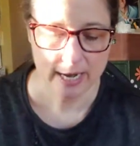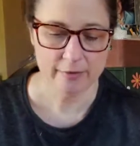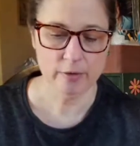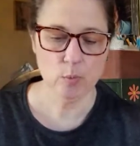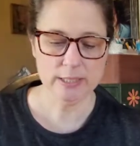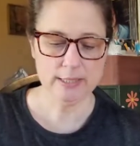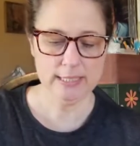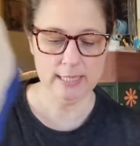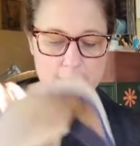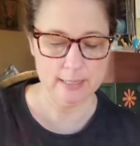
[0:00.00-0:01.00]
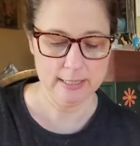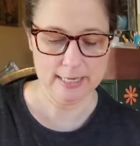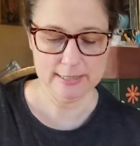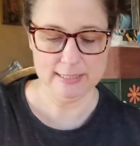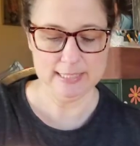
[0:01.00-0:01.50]
everyone's seen it
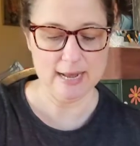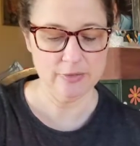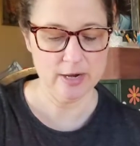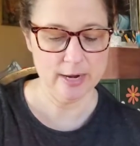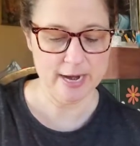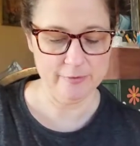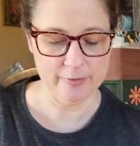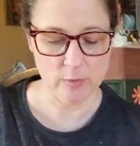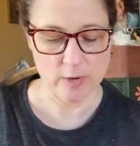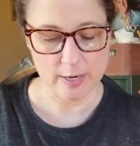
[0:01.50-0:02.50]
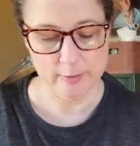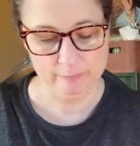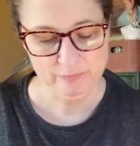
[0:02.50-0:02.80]
because it's out there everywhere.